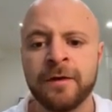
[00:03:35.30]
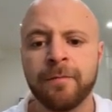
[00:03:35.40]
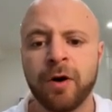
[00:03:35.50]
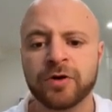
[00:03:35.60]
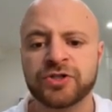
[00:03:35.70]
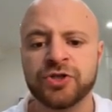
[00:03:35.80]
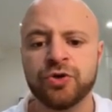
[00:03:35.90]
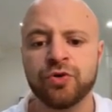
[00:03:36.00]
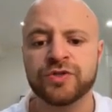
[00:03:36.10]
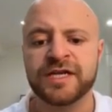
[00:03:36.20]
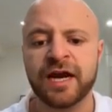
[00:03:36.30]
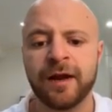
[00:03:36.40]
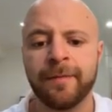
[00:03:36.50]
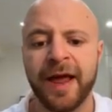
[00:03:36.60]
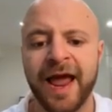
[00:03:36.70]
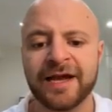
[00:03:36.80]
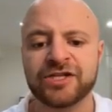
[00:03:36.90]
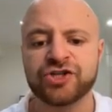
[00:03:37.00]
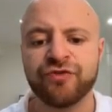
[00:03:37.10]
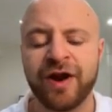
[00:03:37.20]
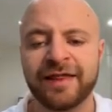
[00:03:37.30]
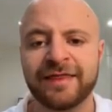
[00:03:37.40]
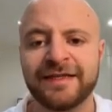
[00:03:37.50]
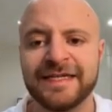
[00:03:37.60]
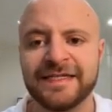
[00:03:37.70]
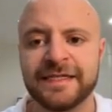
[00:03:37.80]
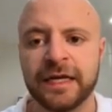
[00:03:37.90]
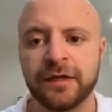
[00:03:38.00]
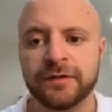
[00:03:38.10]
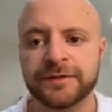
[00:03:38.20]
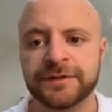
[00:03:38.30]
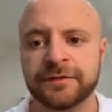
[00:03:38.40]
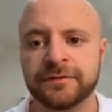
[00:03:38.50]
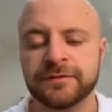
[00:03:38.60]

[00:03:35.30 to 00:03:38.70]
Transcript: Part two, setup, ad strength details.